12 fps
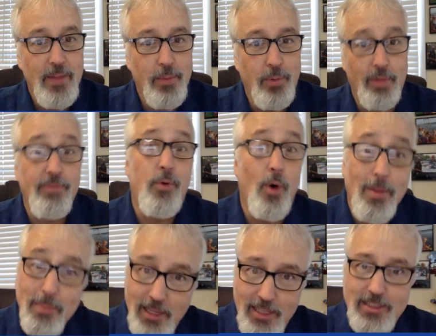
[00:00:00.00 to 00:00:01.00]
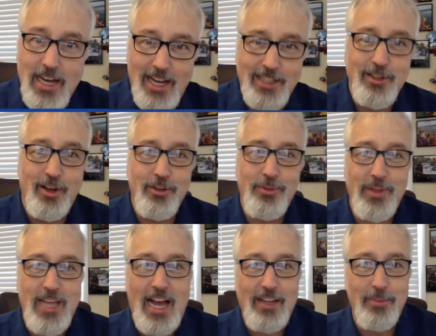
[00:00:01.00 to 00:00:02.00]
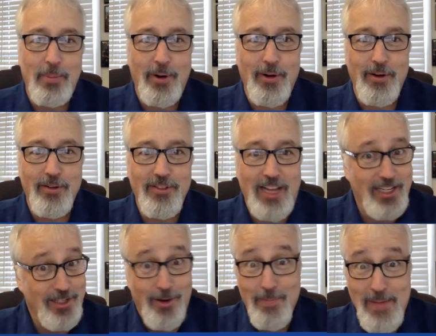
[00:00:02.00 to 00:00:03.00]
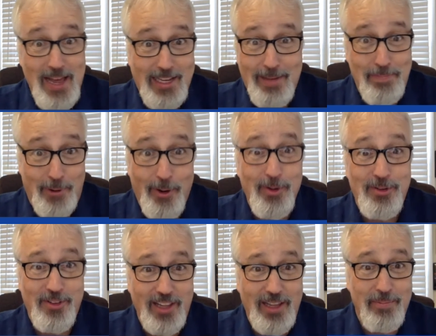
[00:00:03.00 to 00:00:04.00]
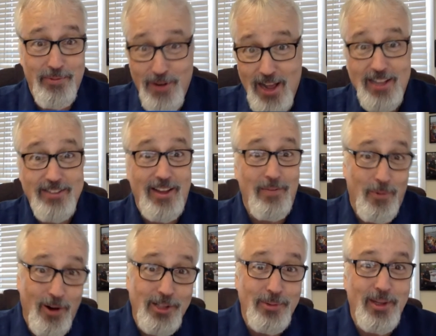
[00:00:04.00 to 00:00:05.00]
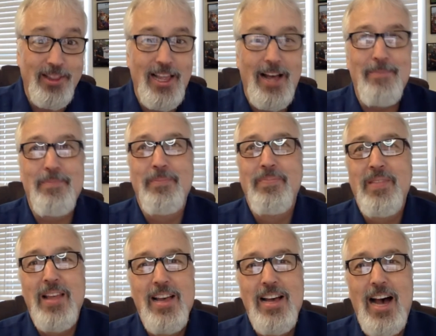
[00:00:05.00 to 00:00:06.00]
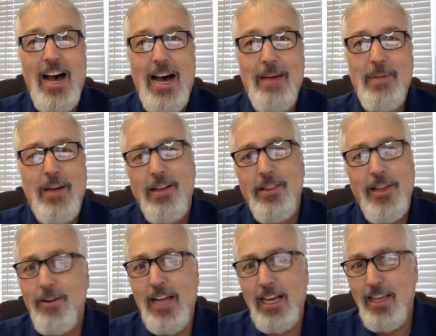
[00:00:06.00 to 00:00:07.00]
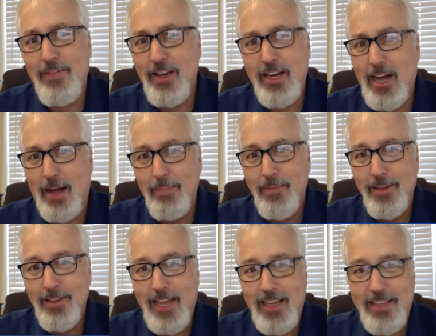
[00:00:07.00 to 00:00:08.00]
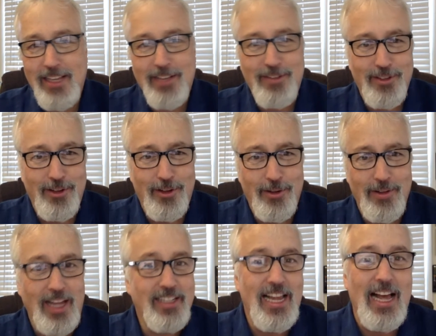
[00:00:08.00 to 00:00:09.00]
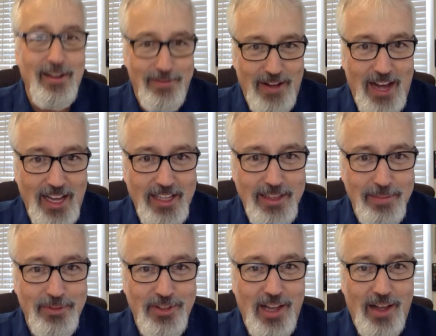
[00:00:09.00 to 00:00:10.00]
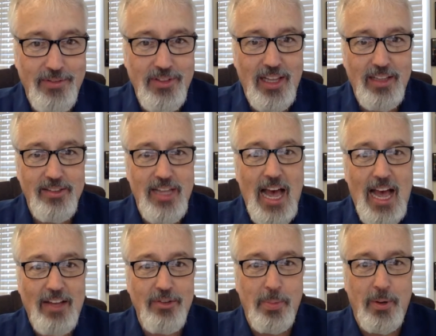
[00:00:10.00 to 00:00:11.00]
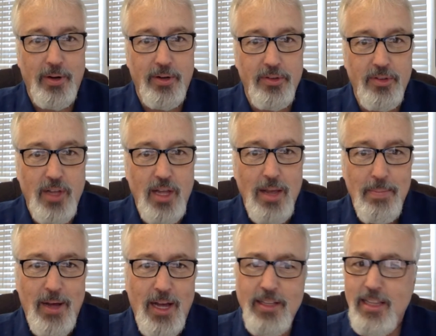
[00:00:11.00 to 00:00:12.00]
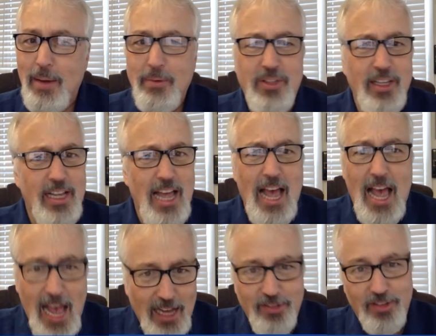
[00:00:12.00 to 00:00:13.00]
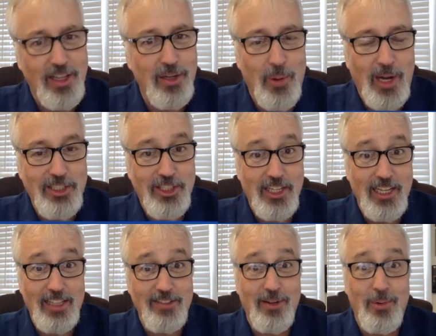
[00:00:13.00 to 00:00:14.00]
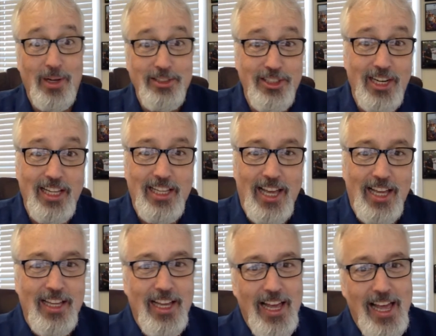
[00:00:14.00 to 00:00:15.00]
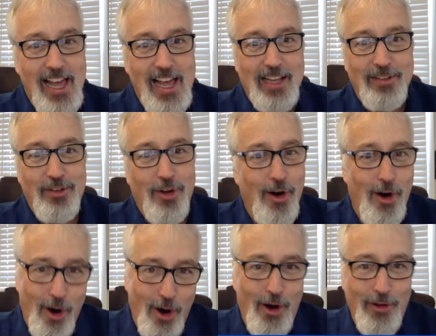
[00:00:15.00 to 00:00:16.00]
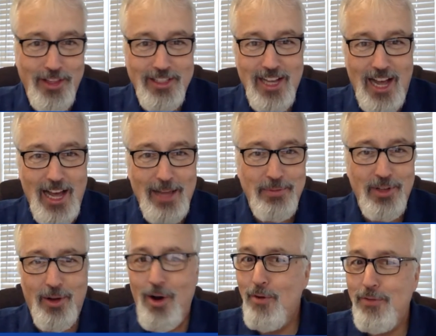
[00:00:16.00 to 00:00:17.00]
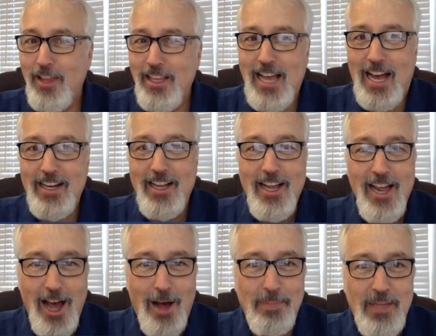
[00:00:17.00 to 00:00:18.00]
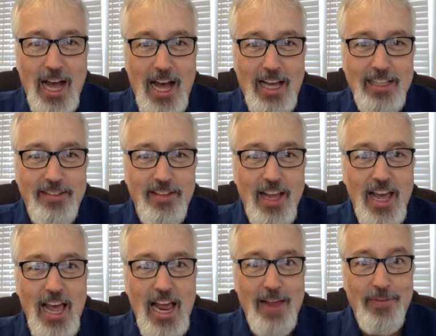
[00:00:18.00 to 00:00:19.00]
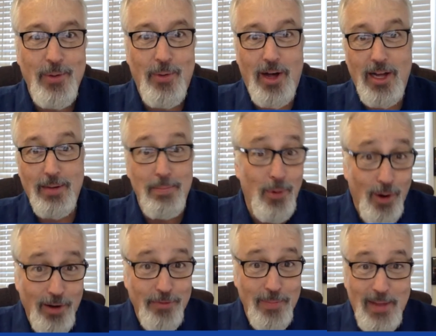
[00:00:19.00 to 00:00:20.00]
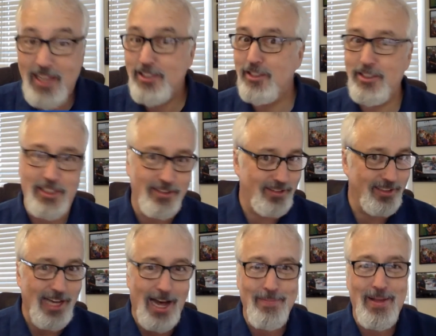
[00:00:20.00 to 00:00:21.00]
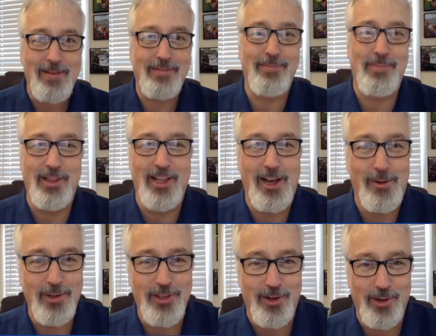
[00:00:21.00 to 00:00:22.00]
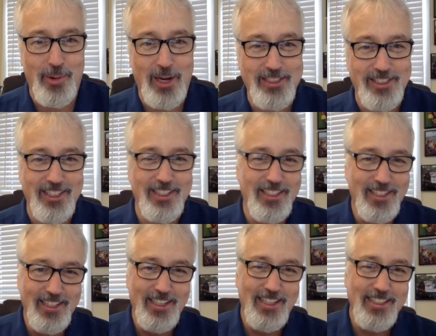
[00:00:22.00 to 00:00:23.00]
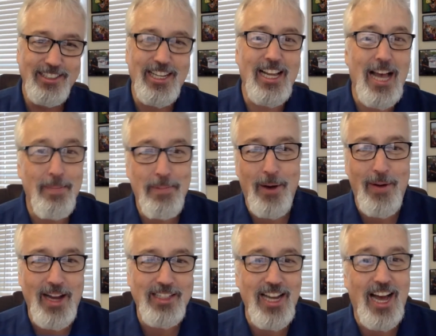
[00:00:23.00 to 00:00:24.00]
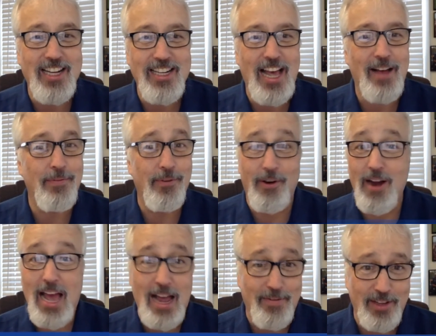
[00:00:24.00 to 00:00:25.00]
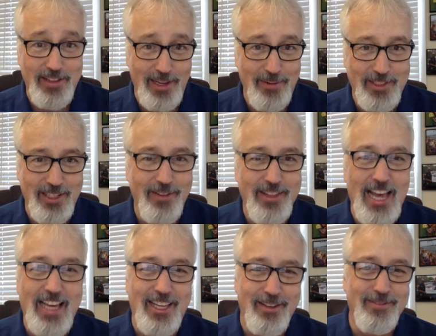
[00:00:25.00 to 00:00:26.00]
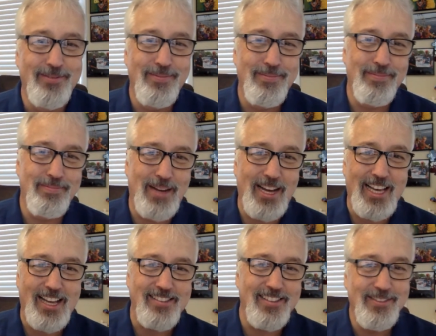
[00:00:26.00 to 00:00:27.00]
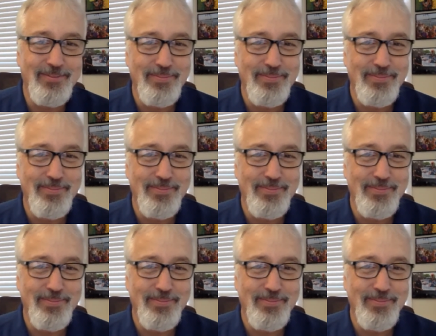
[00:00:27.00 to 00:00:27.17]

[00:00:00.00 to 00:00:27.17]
were formerly diagnosed with Asperger's, I know many personally, friends, I've worked with them, they're not giving it up. They still identify themselves as Asperger's. But that was an excellent question. That's a question I get asked all the time. So hopefully that helped, guys. And if you want more information, just comment below with your question. Check out POAC.net for everything we do. Thank you. Bye, guys.